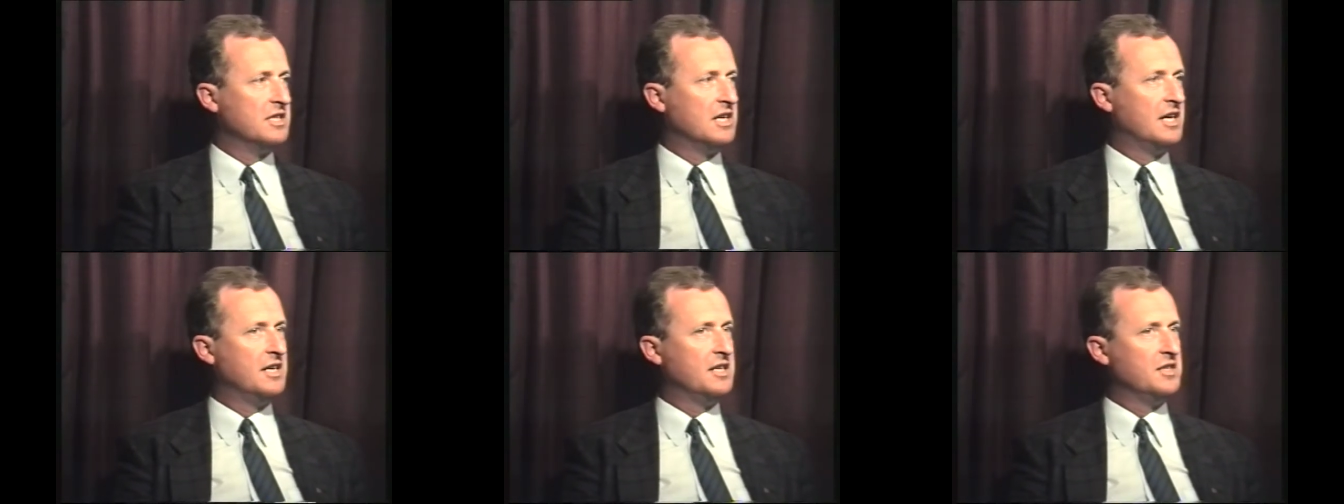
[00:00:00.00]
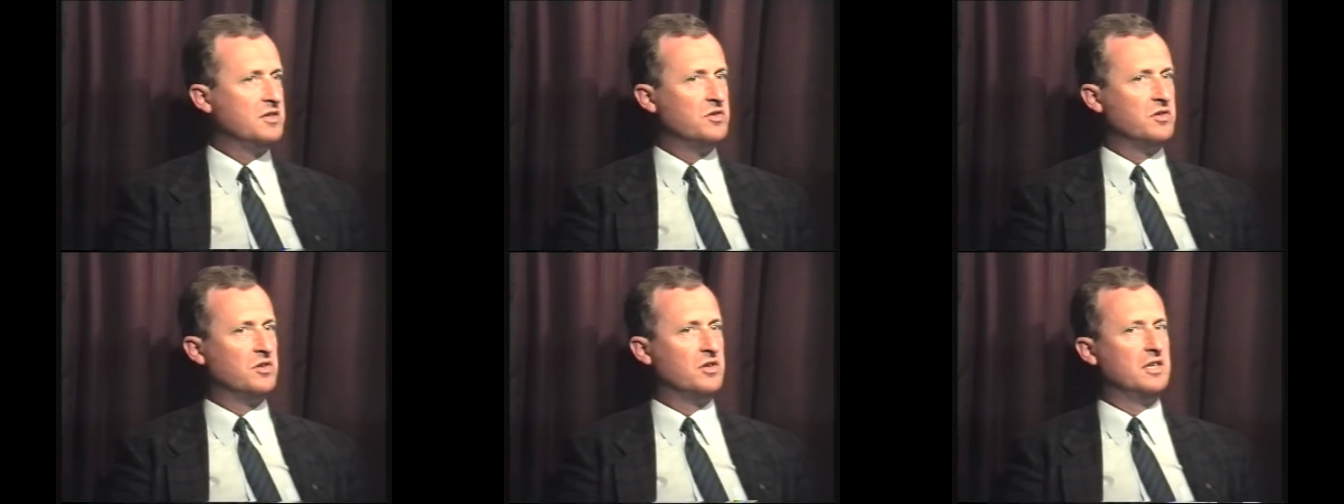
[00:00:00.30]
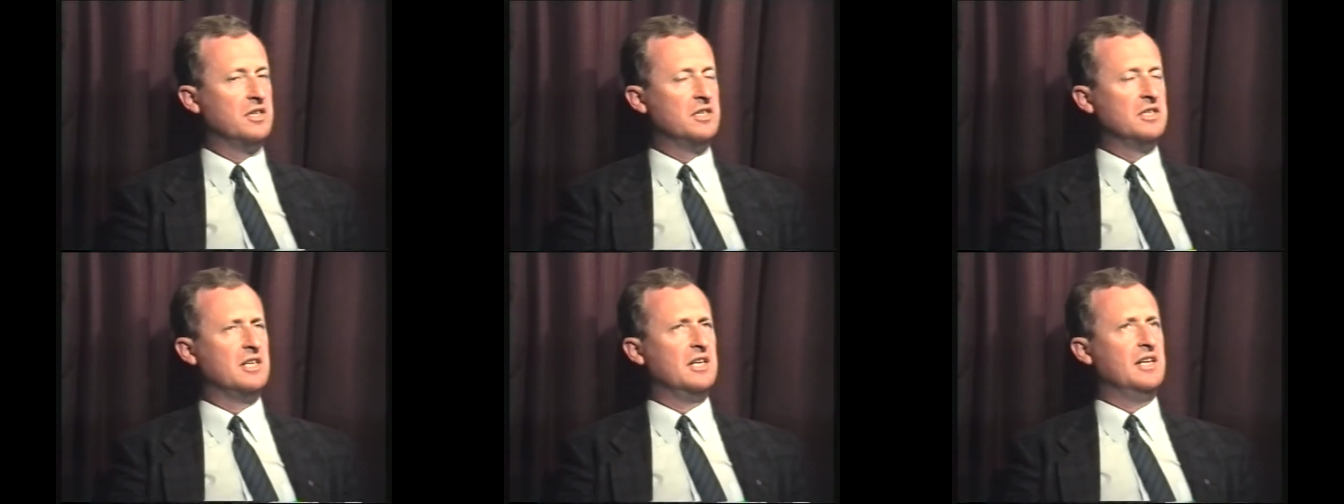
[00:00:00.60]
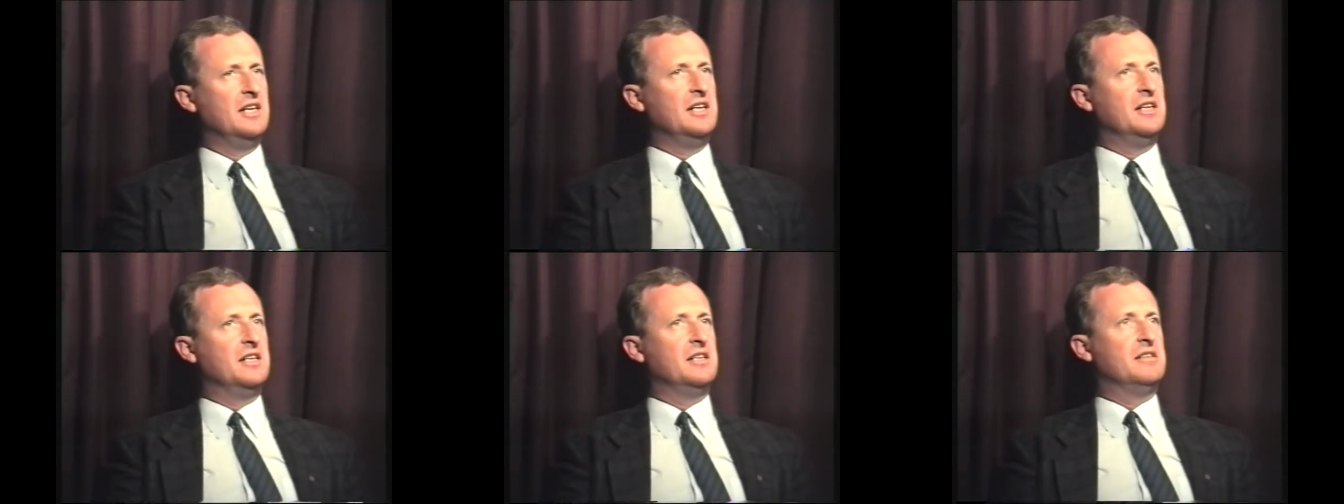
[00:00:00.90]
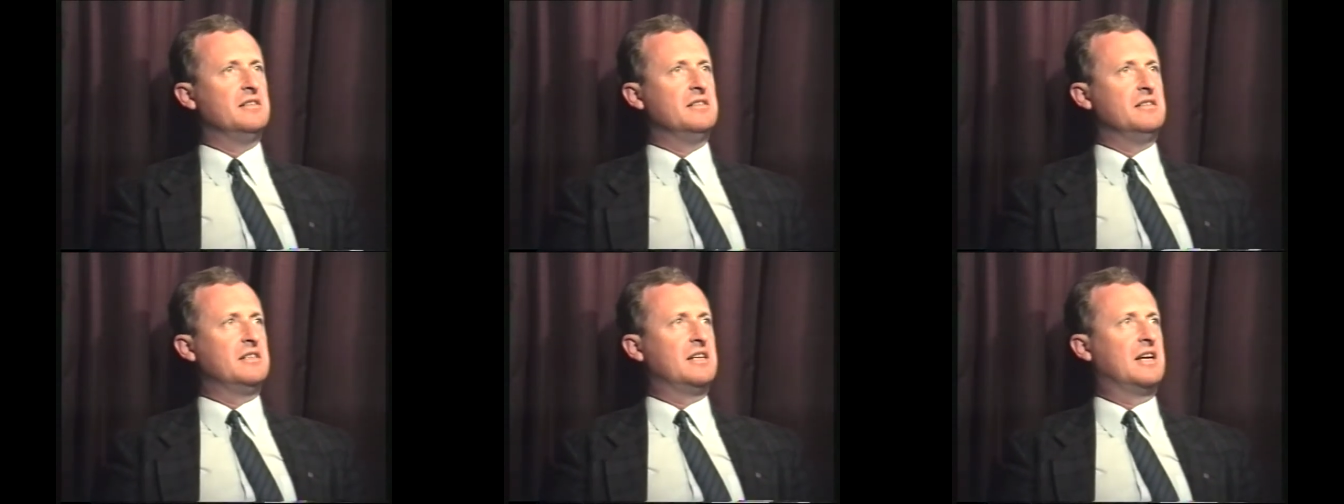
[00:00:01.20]
the dining hall. And mm.
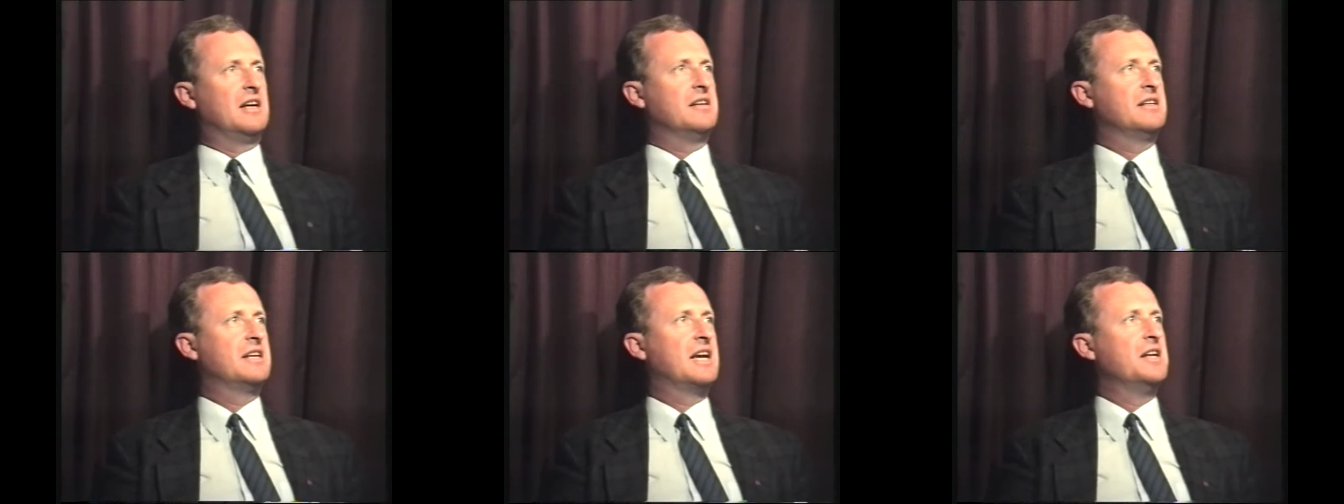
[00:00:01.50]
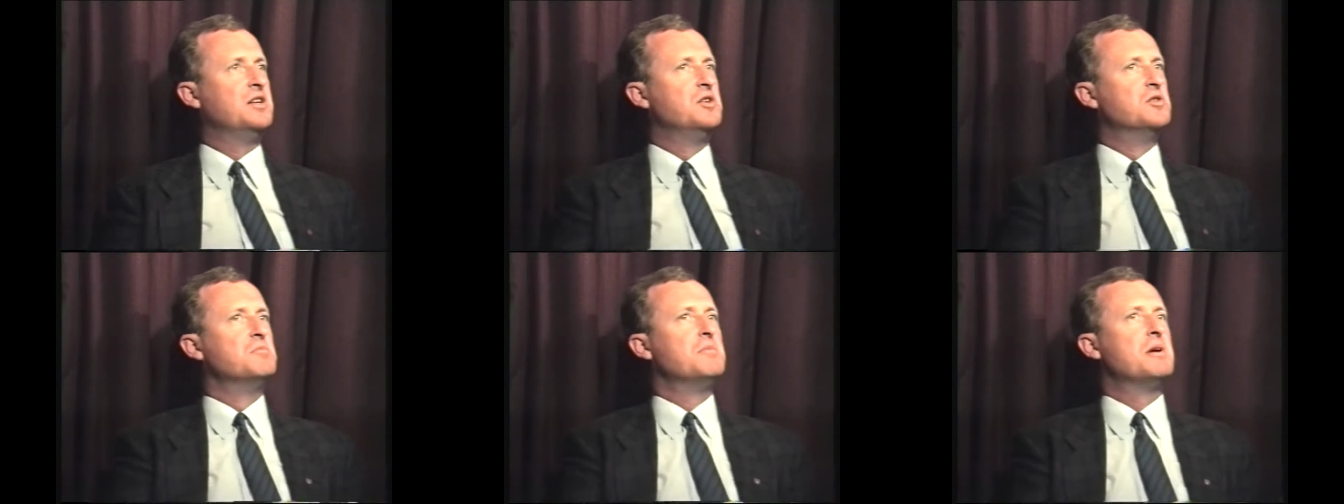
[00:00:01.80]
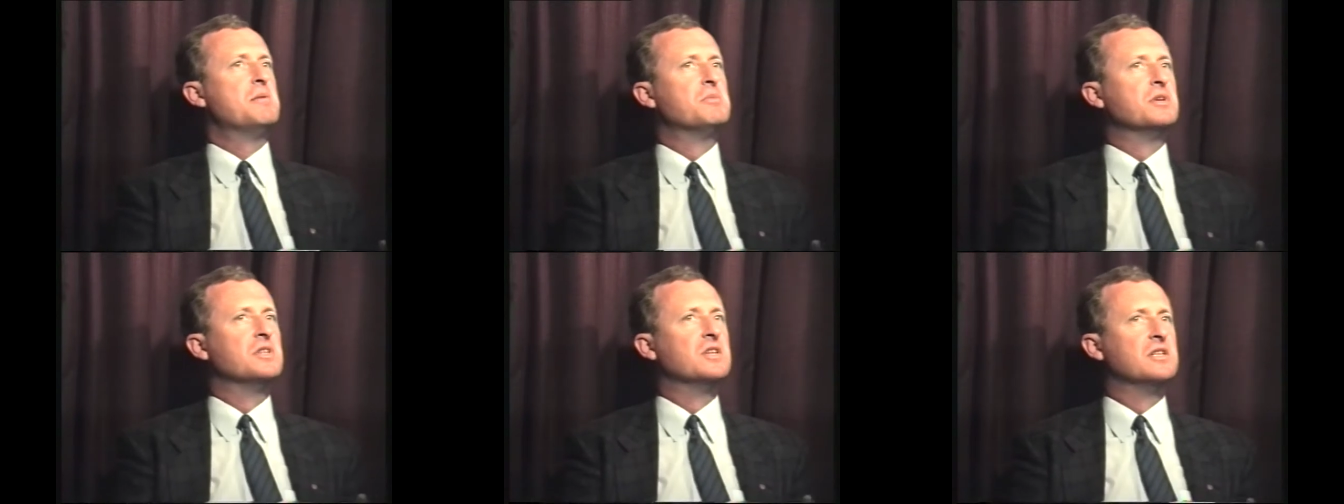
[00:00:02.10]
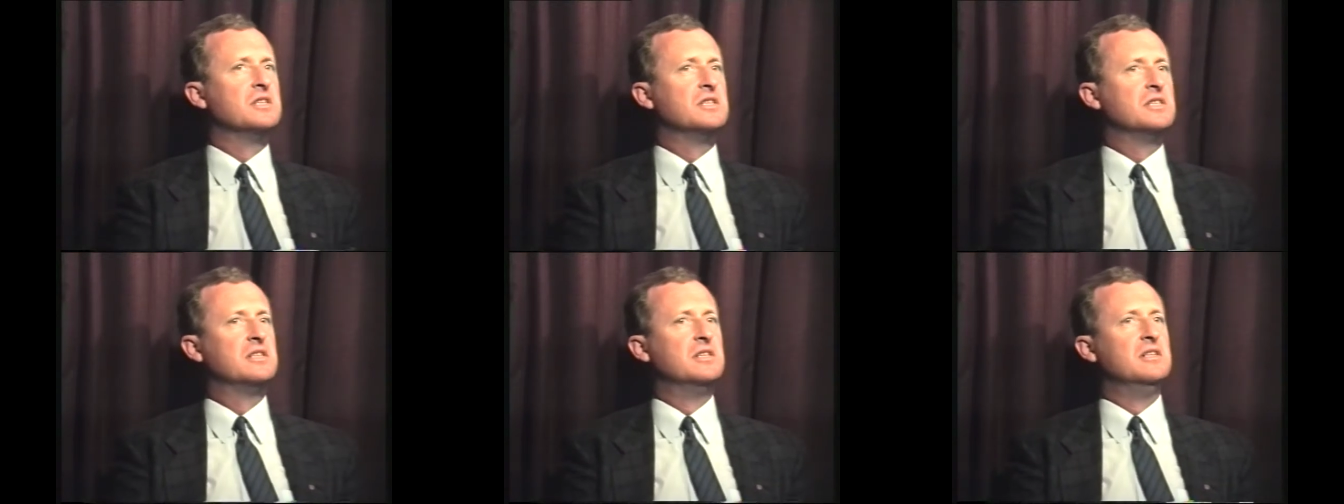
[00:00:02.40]
can you remember the,